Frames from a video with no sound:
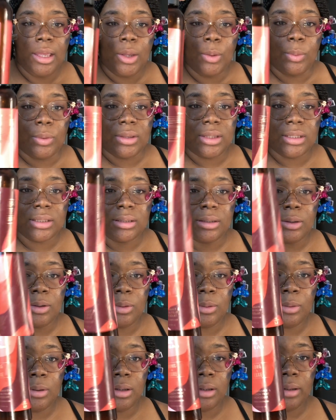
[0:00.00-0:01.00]
With this
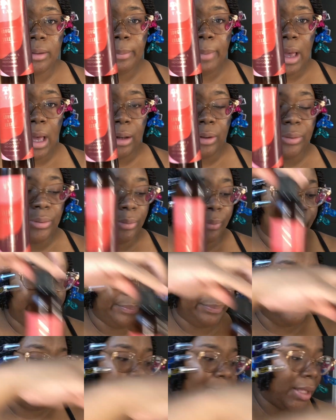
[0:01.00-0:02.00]
little bottle,
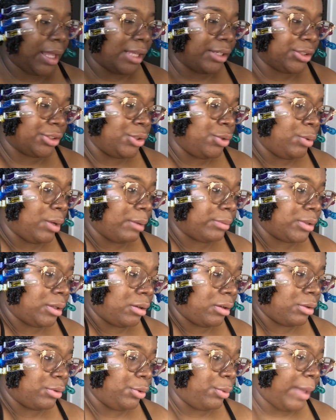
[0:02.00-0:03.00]
I just knew I was
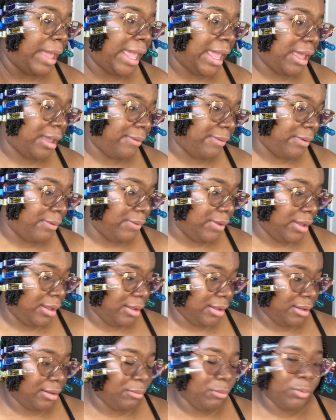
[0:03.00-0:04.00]
gonna go through half of it
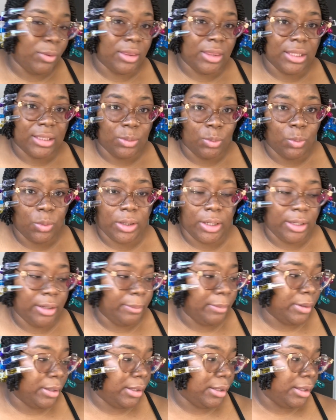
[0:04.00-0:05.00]
with this one,
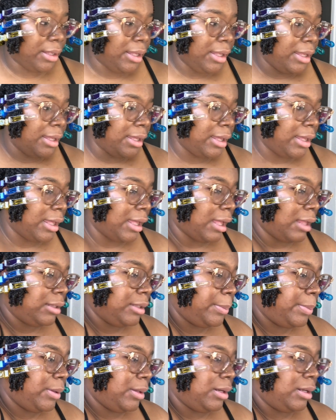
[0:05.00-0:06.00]
but I only
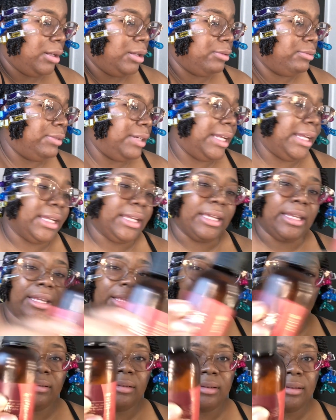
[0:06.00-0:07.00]
put a little dent in it.